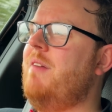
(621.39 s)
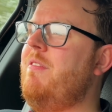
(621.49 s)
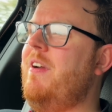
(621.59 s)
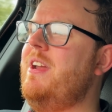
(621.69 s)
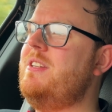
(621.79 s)
Have
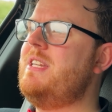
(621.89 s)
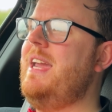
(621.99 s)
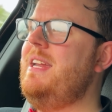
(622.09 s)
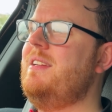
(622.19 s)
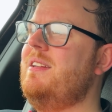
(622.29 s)
a very good
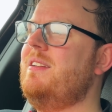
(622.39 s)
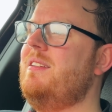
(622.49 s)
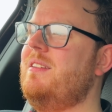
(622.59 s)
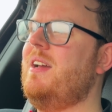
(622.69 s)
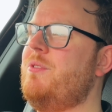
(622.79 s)
day
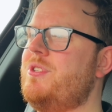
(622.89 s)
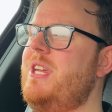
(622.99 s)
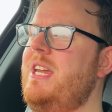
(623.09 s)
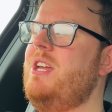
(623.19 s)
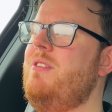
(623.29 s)
and we'll
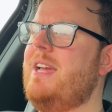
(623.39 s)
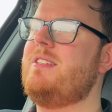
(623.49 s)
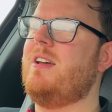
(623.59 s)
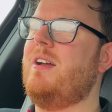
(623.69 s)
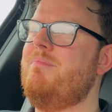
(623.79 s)
see you
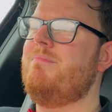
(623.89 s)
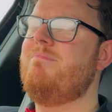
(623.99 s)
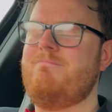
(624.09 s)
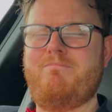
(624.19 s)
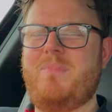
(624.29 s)
next time.
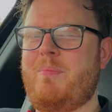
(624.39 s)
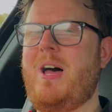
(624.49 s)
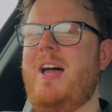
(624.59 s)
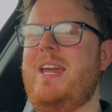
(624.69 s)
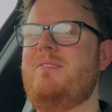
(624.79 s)

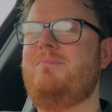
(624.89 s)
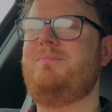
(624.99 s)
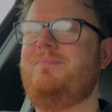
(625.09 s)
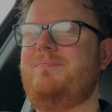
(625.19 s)
Bye-bye.